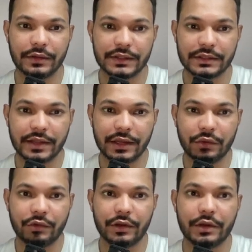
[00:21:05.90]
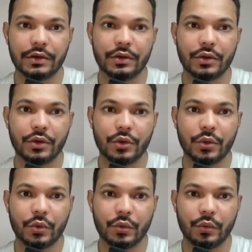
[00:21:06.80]
this thank you trigger,
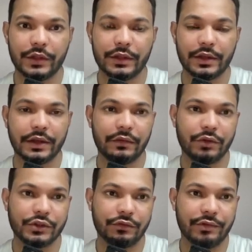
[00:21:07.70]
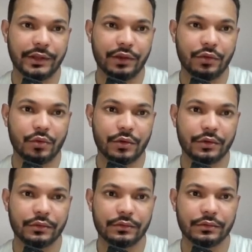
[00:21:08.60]
with the conversion tracking code.
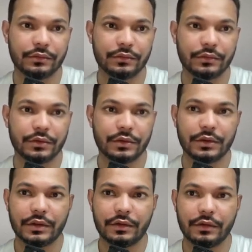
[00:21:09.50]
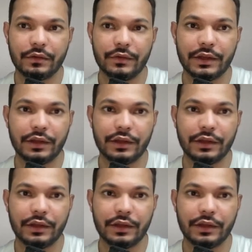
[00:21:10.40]
We